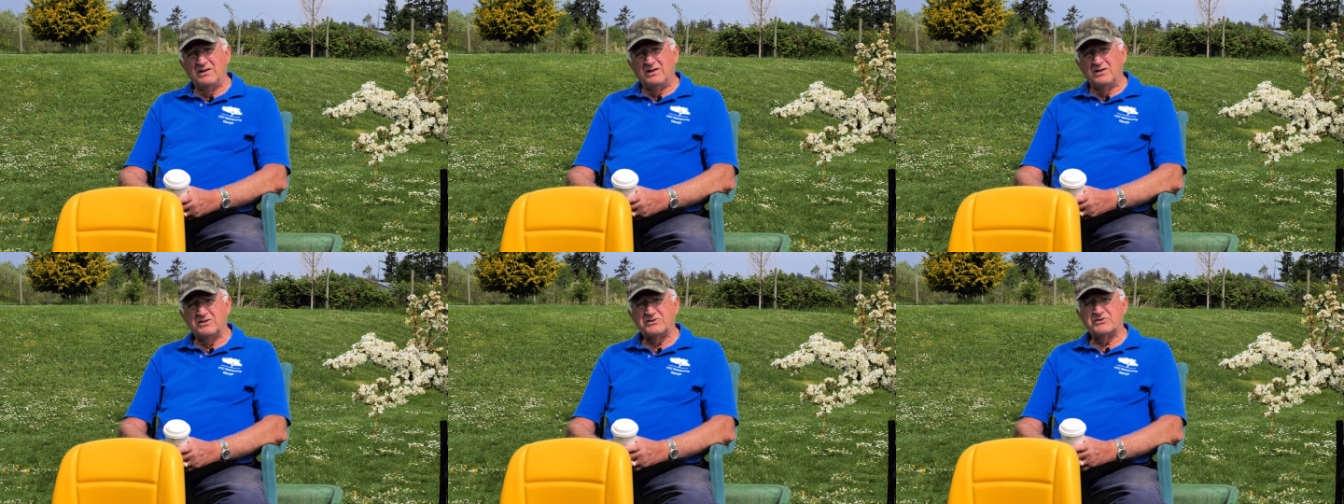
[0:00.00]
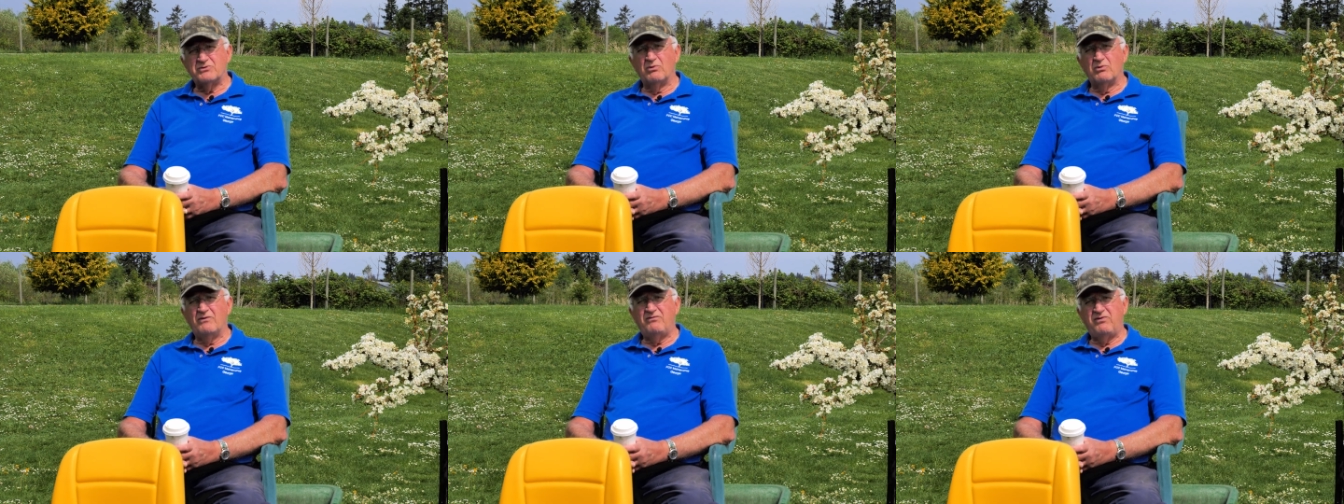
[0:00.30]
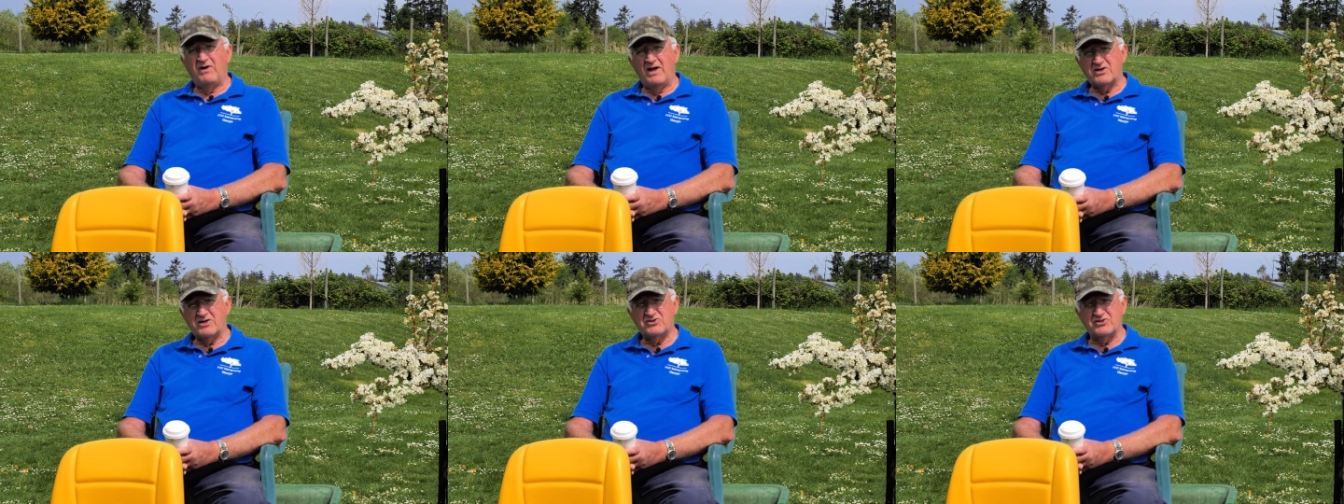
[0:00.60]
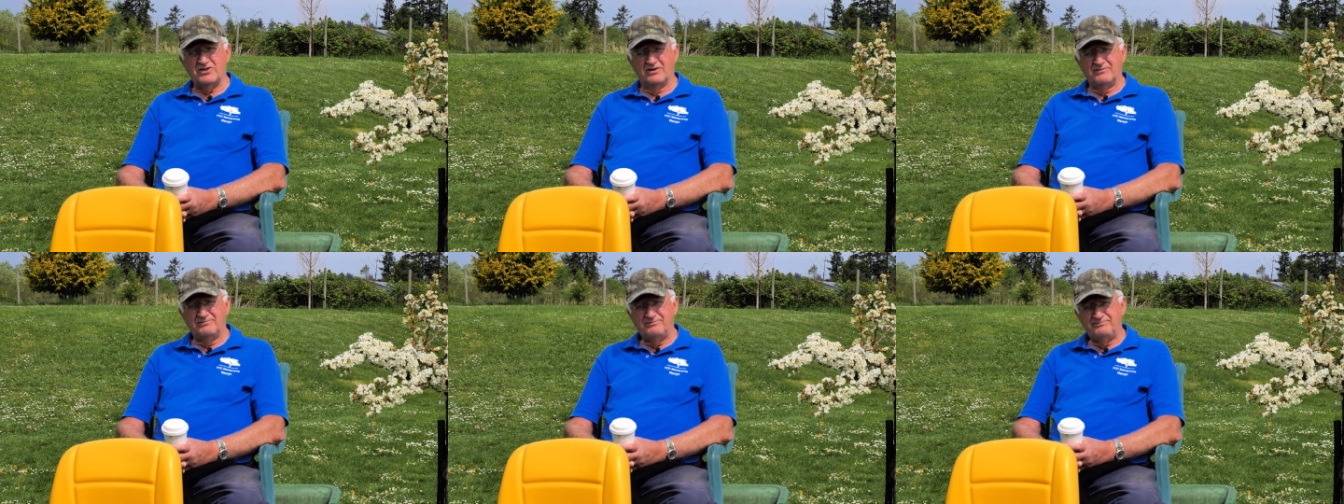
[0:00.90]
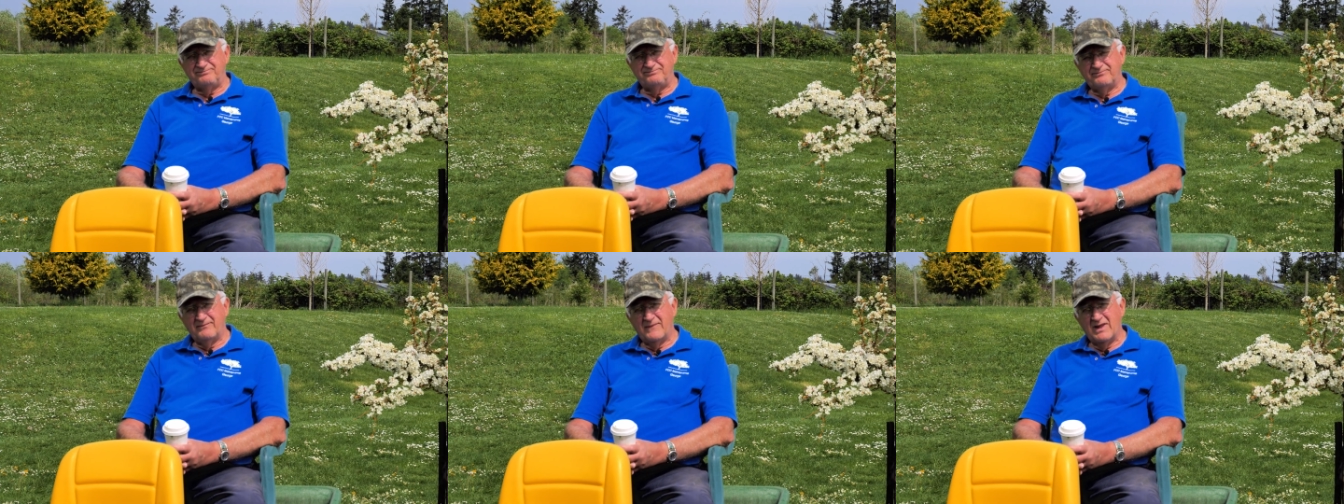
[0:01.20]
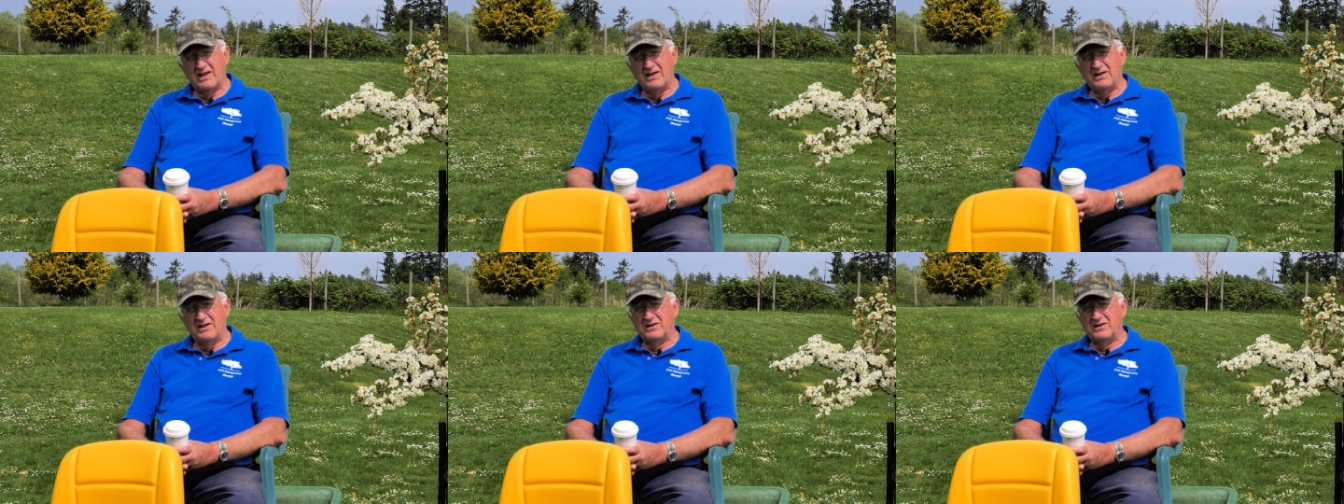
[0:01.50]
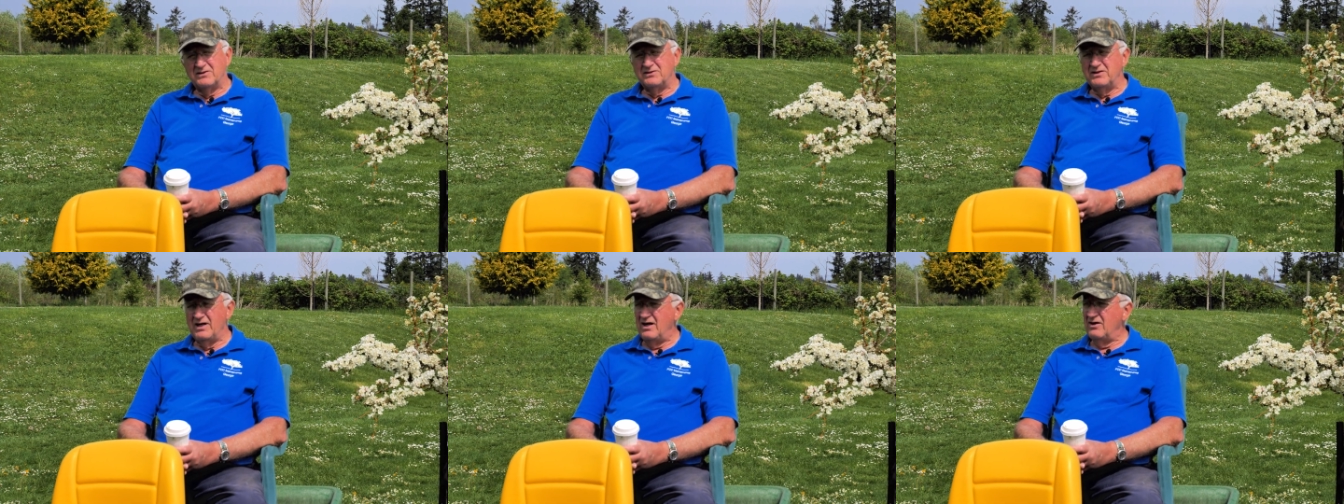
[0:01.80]
is
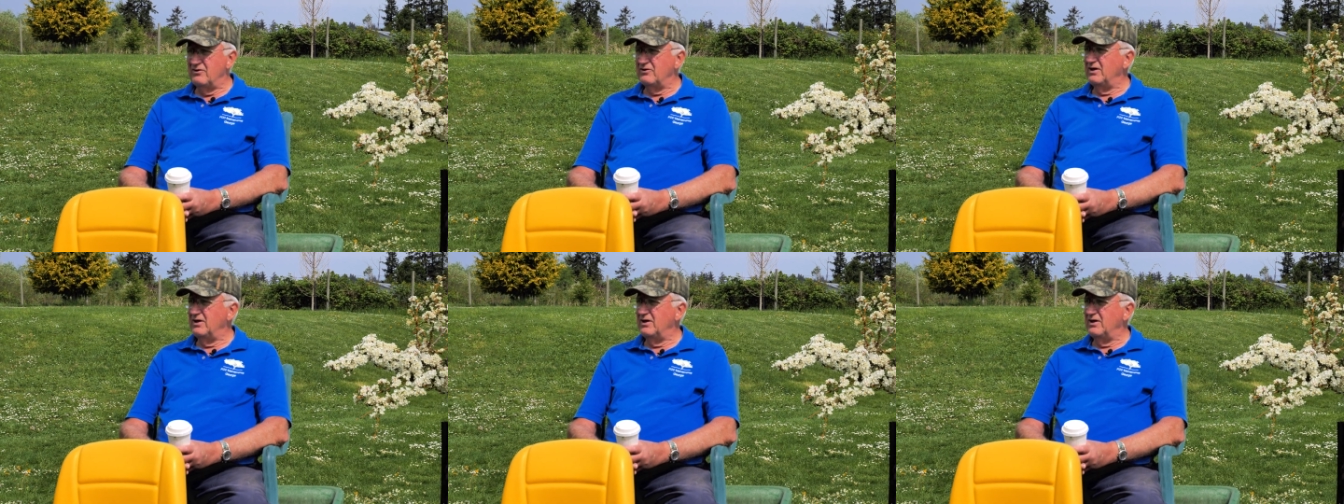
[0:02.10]
reflection. Down